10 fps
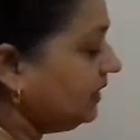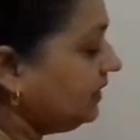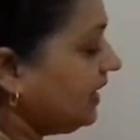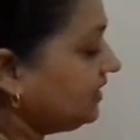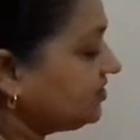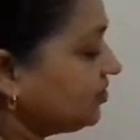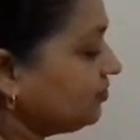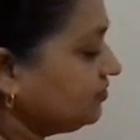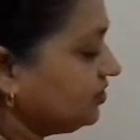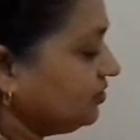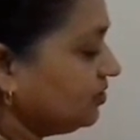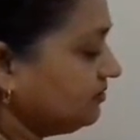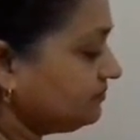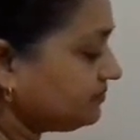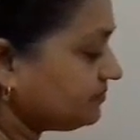Next to
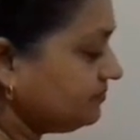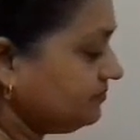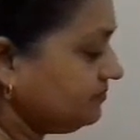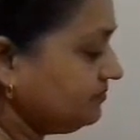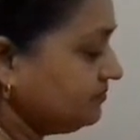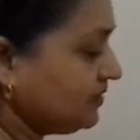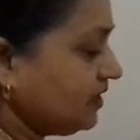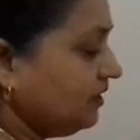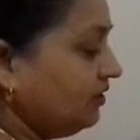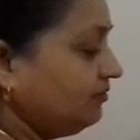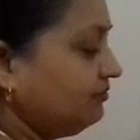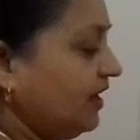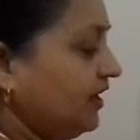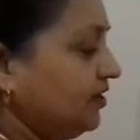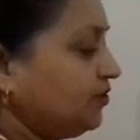0,
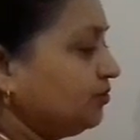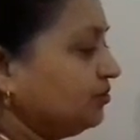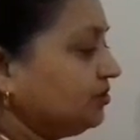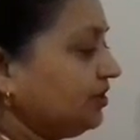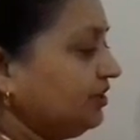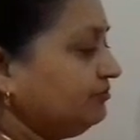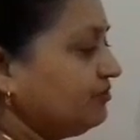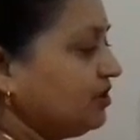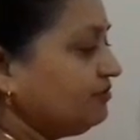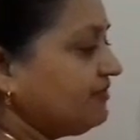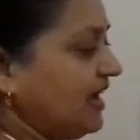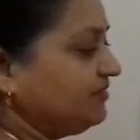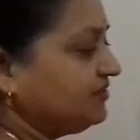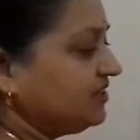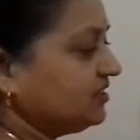1, 2, 3, 4,
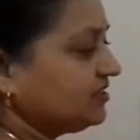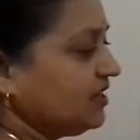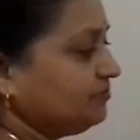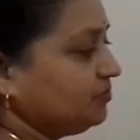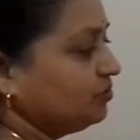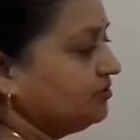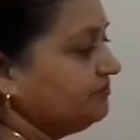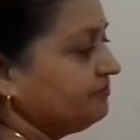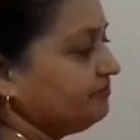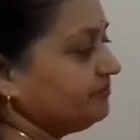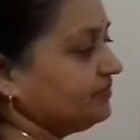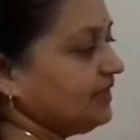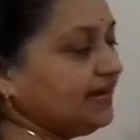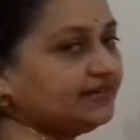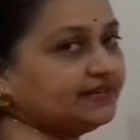5, 6 up to
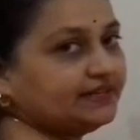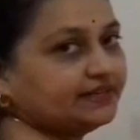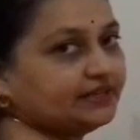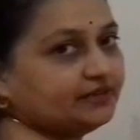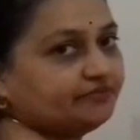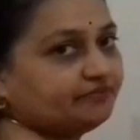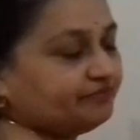90 degree